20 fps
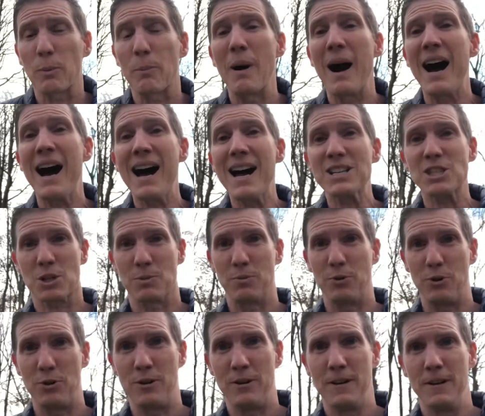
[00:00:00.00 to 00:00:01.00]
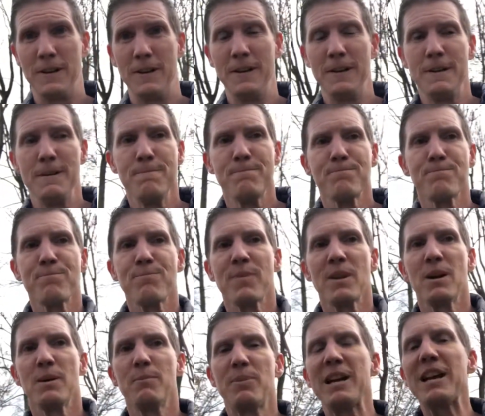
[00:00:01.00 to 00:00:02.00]
possible.
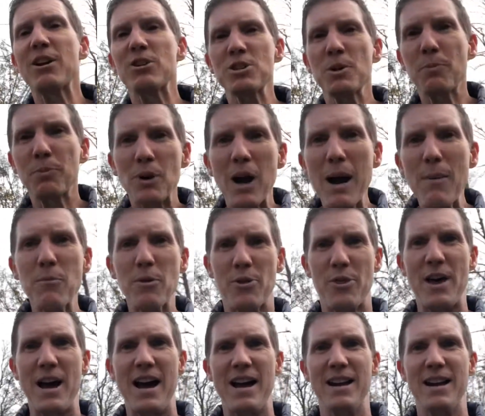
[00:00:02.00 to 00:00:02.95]
But here's the problem with